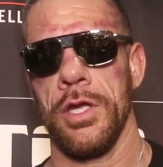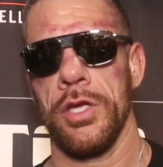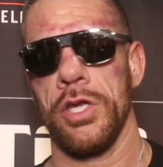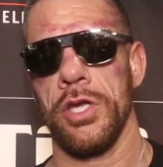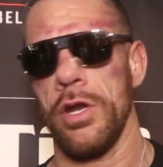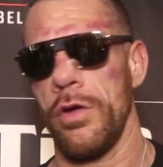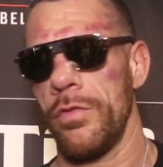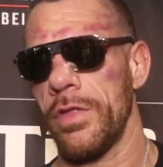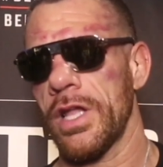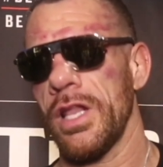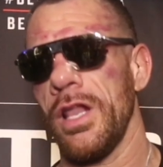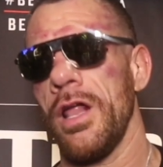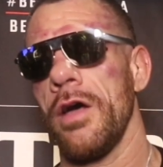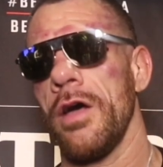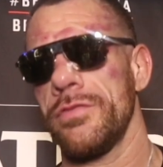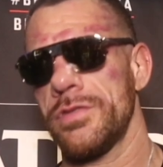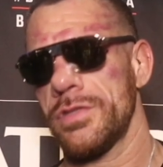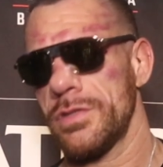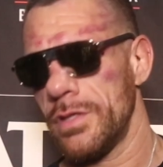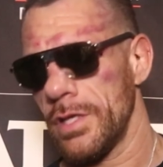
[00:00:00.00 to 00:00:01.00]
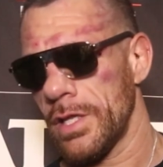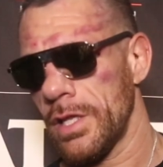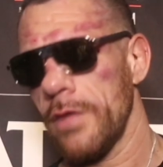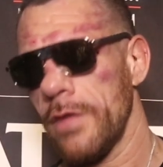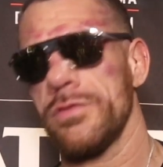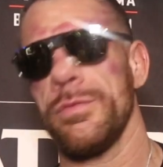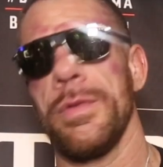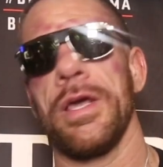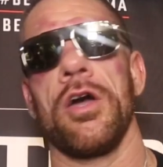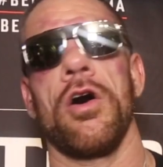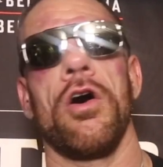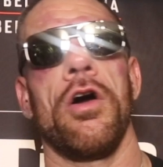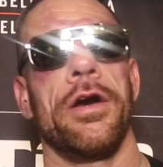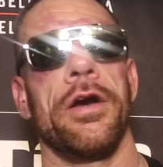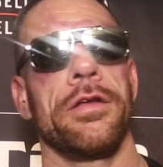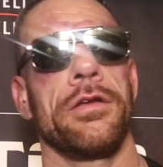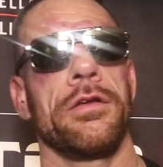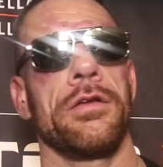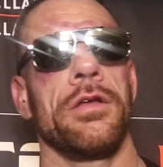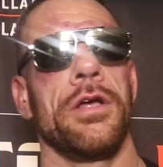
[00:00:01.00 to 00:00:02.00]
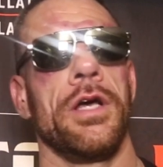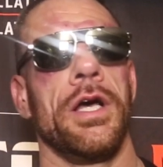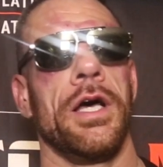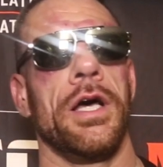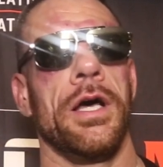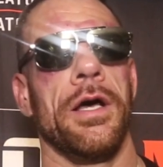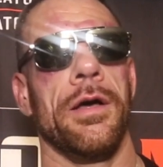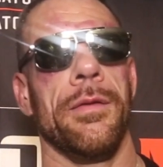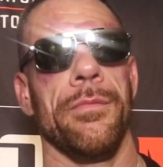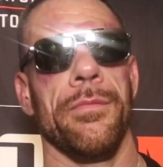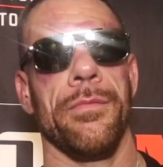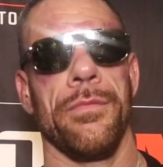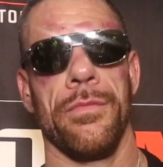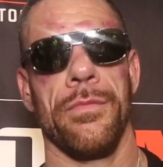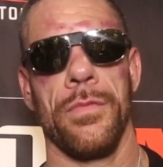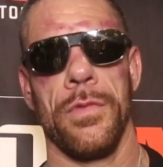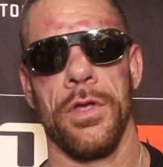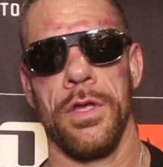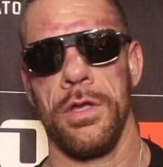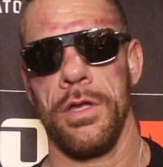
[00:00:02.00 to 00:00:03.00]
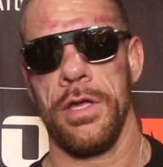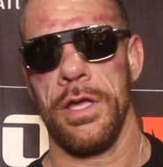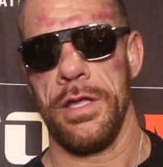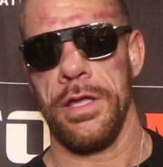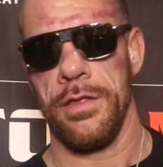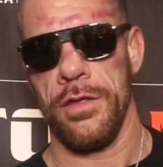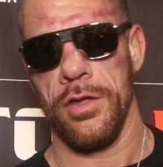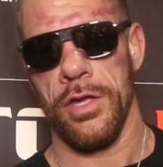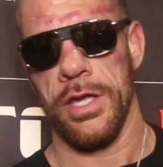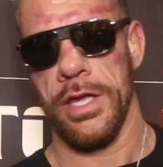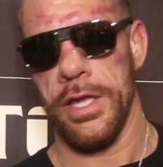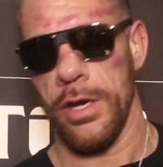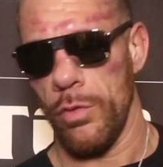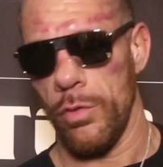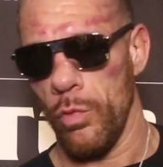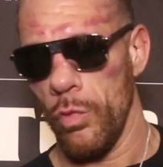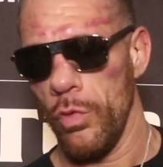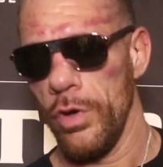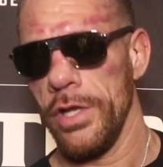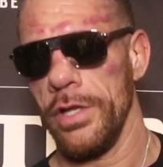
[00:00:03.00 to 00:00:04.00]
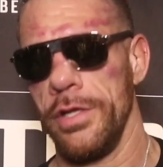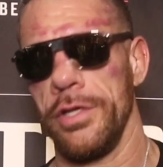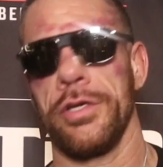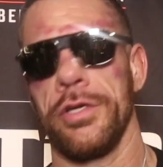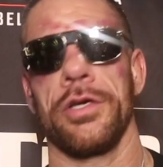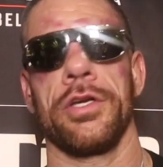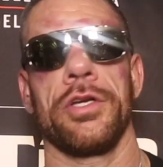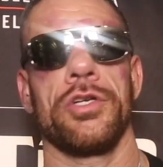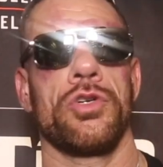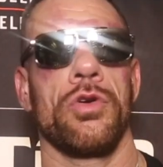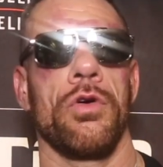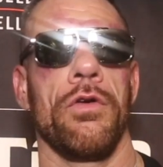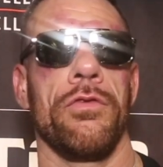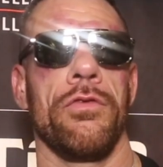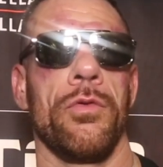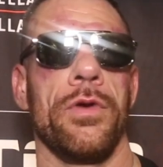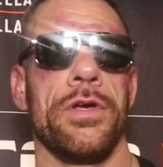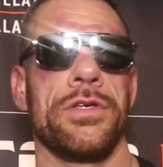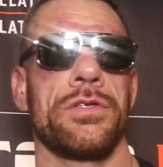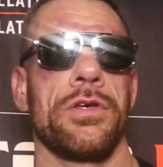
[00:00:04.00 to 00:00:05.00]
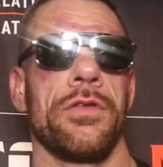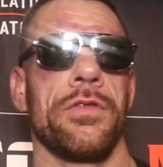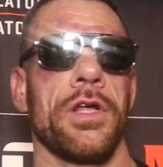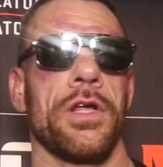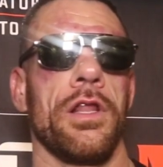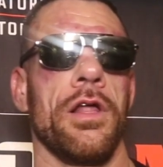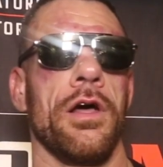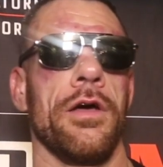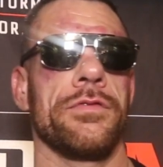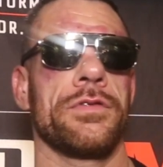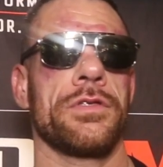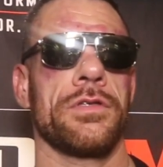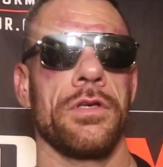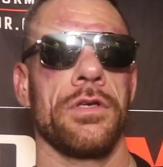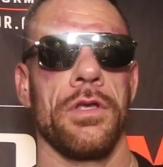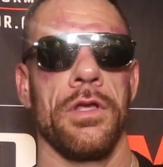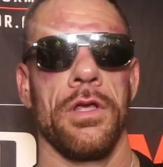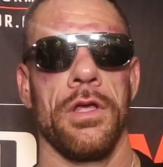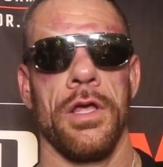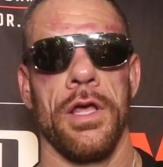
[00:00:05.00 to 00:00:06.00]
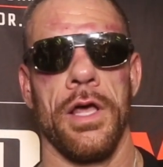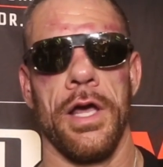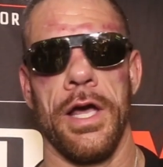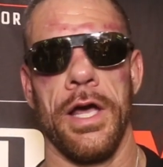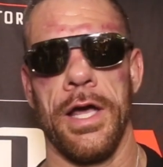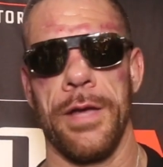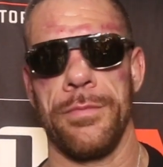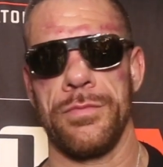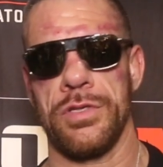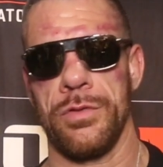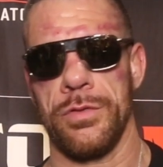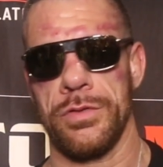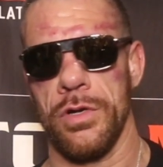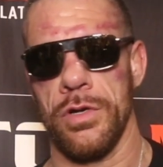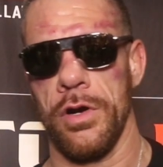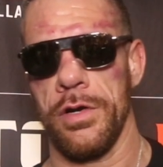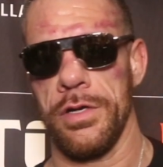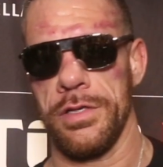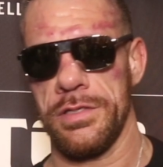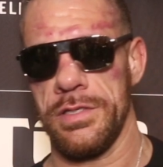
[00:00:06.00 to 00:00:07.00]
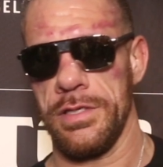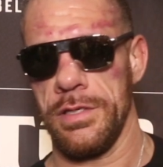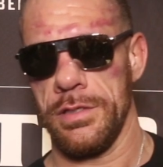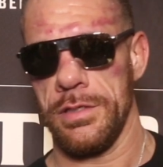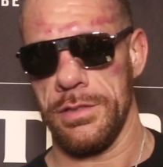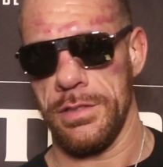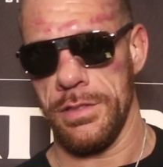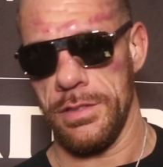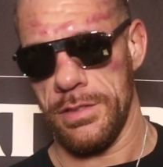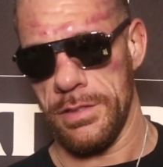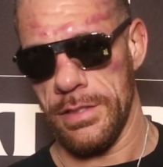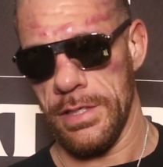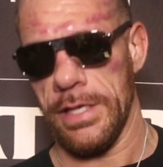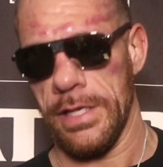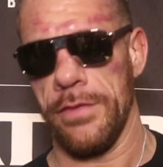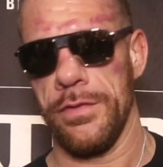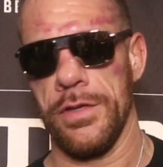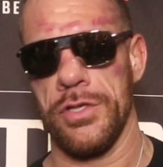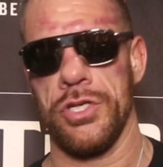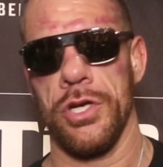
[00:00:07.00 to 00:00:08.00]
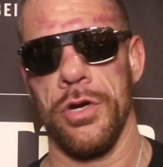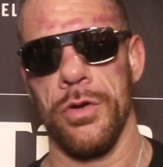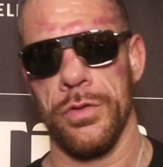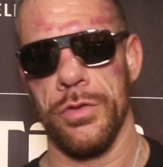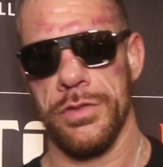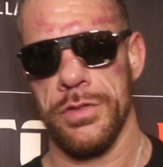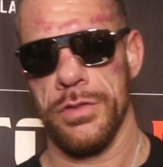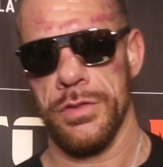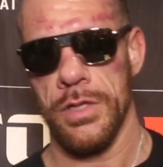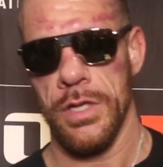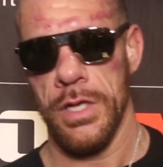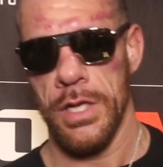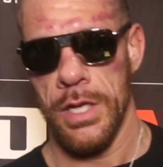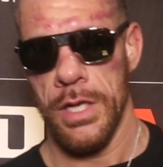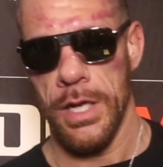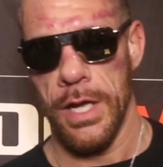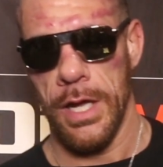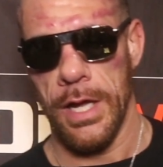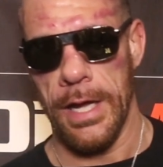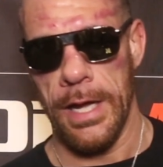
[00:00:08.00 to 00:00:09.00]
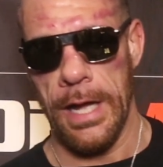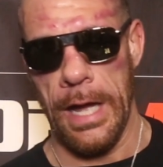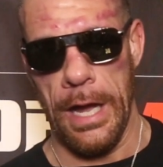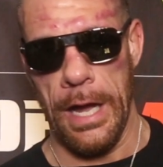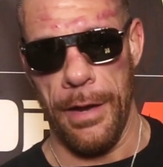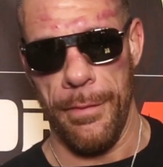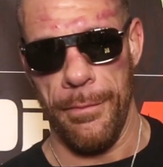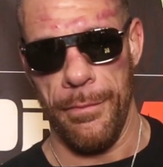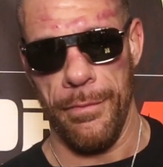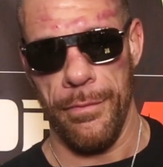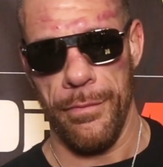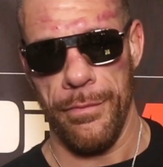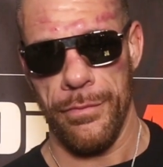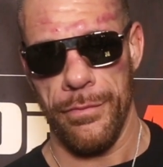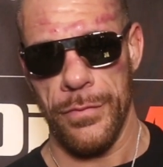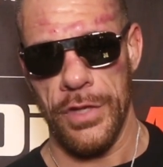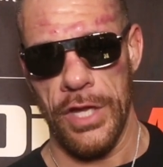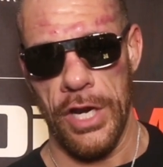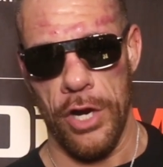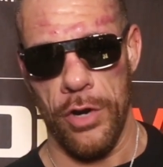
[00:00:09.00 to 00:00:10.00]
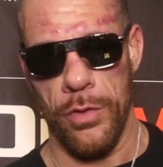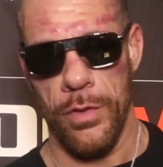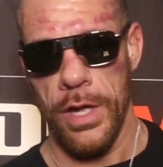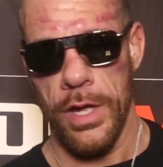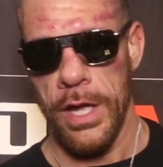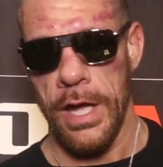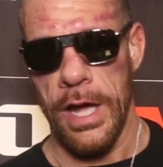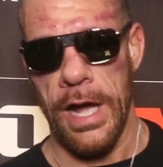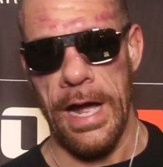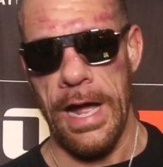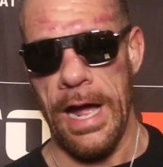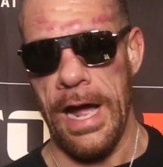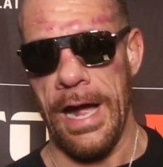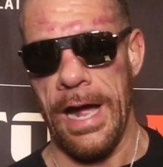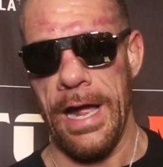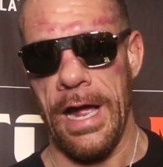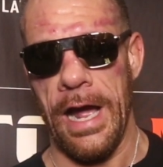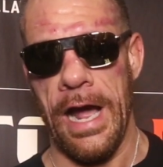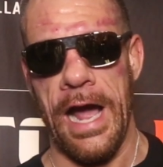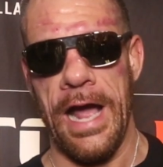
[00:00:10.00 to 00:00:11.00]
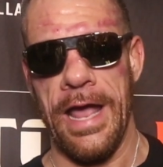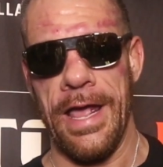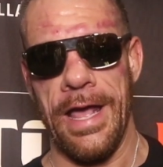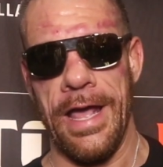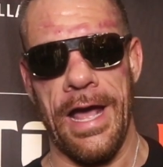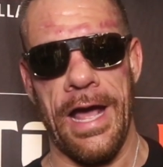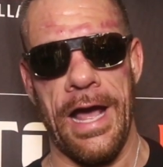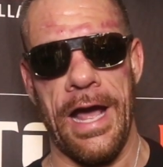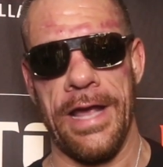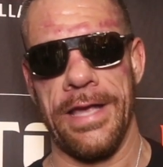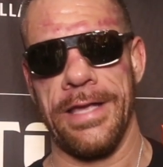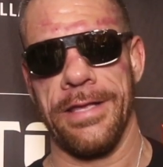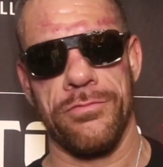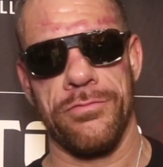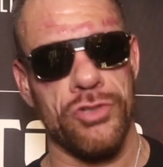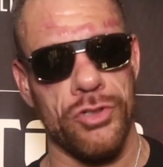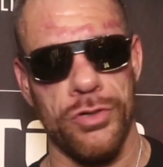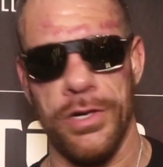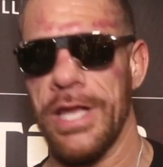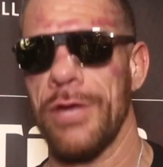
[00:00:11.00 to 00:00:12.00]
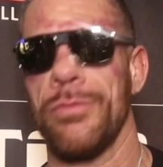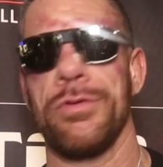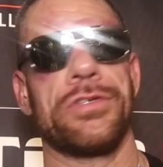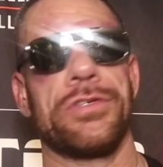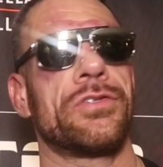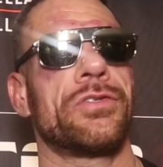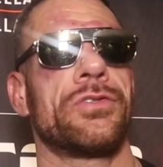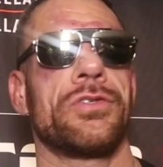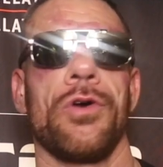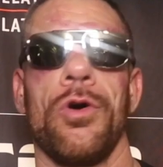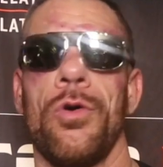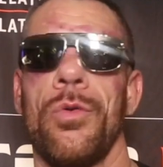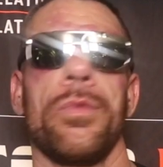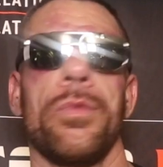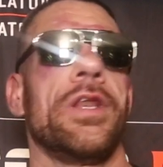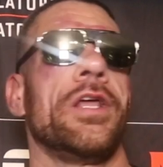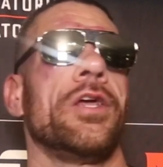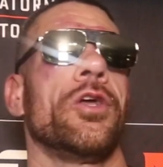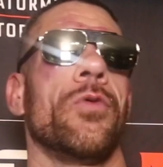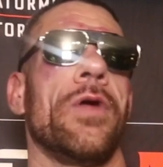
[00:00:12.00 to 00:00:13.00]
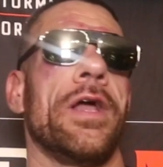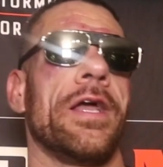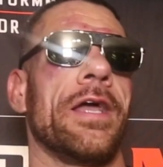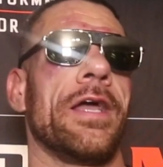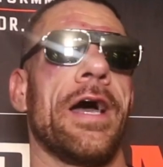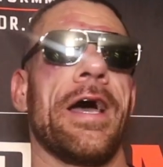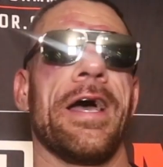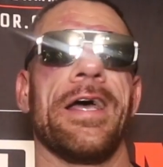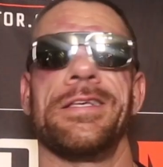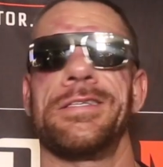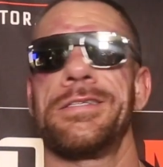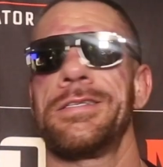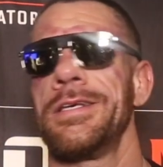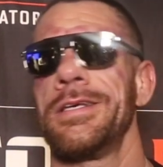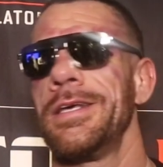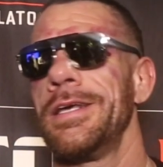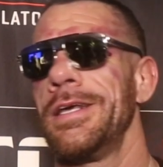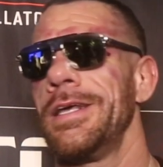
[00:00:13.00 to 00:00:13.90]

You know, the gloves make it hard. You can get a really good control of the wrists on the gloves. So it's hard to sink in the chokes. You know, I train with so many great guys.